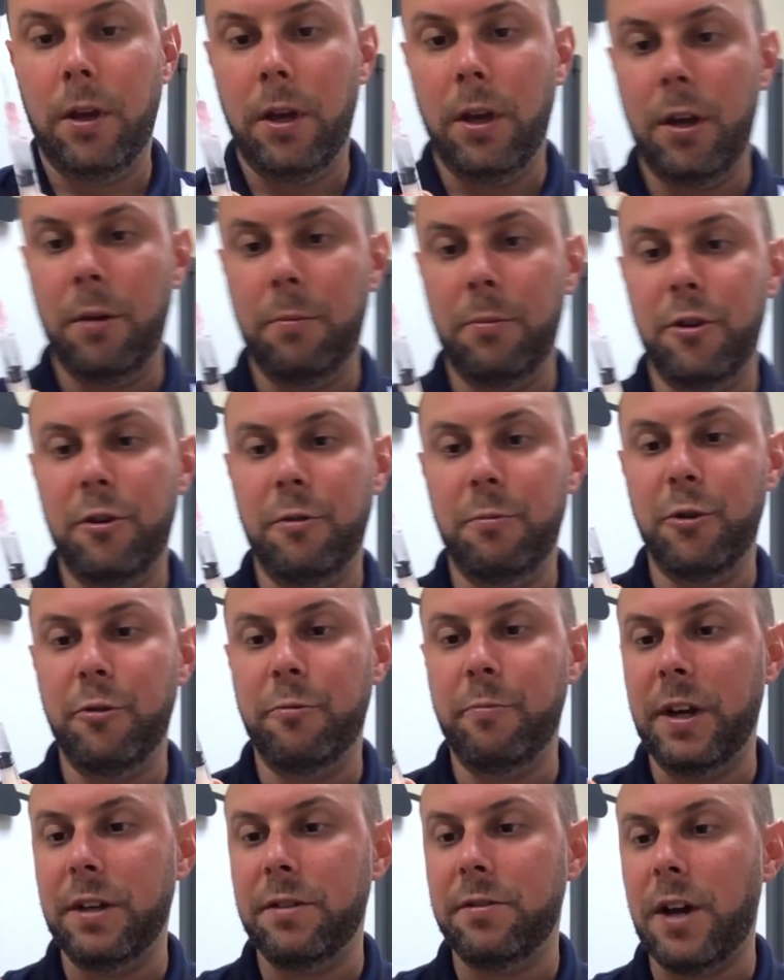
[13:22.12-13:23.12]
And I'm going to
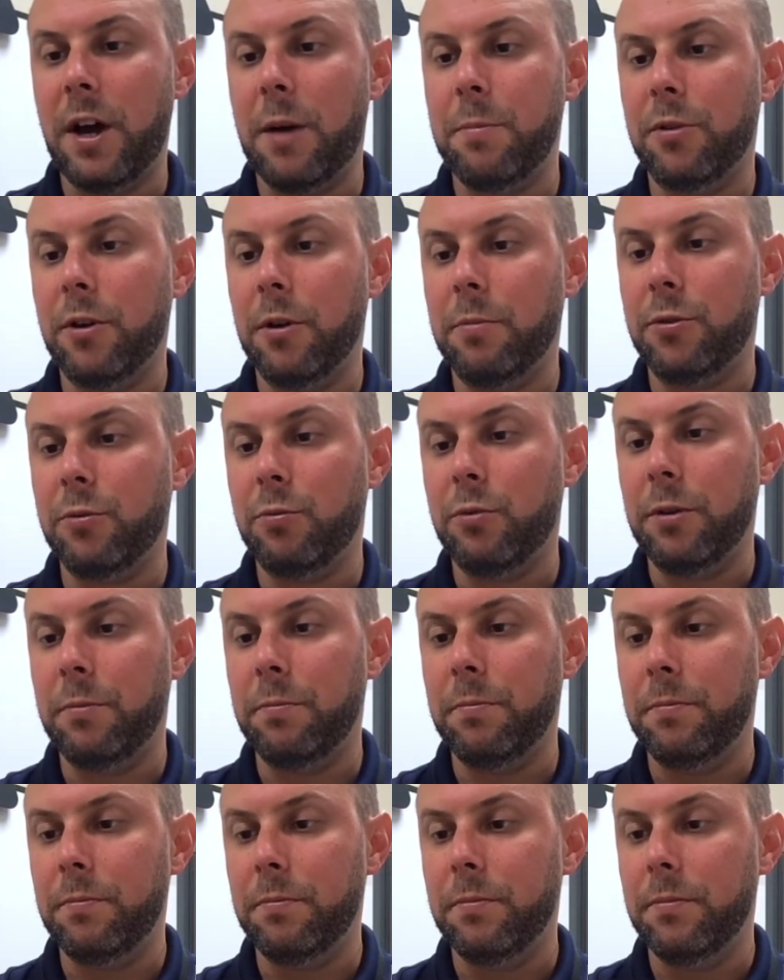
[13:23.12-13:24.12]
move my stopper up to
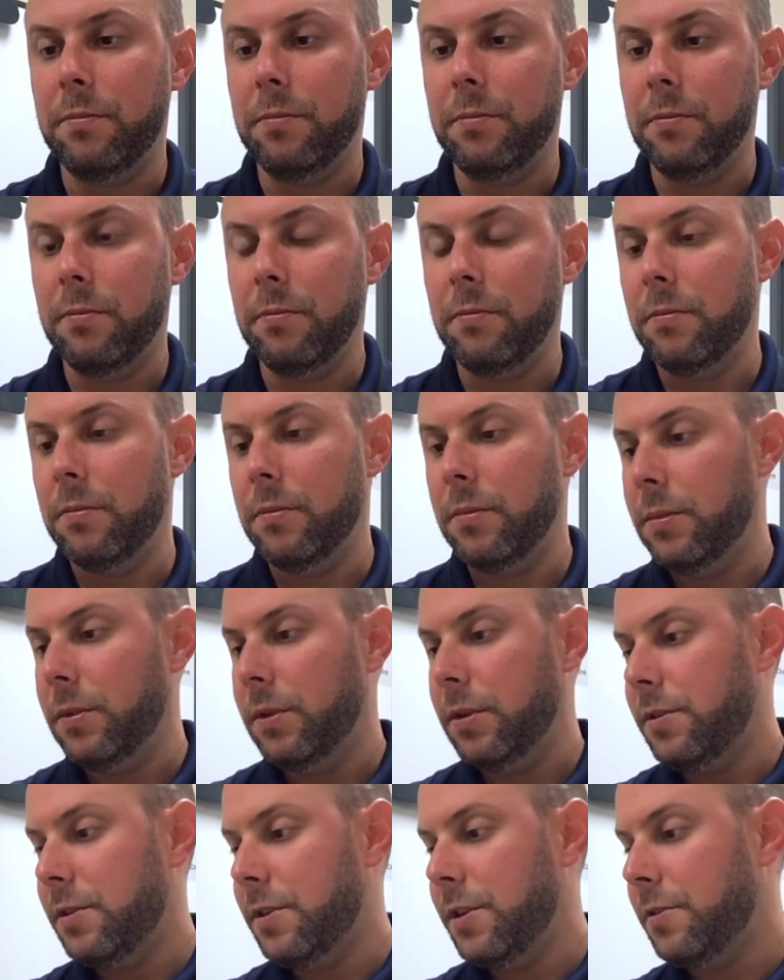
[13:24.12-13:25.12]
1
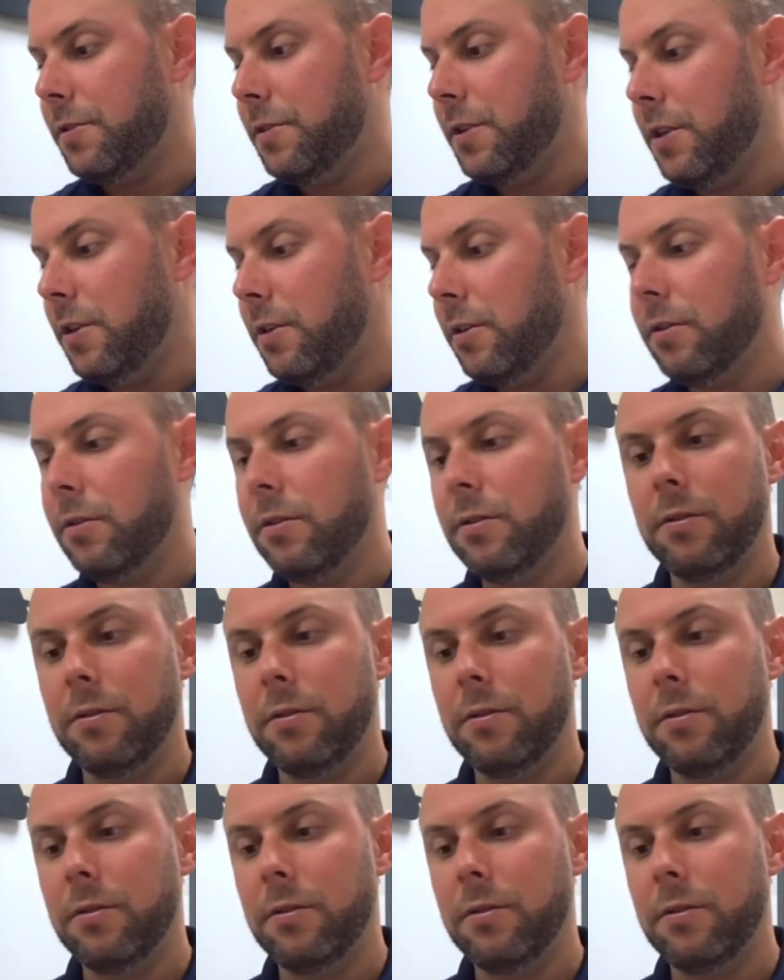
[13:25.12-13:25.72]
cc.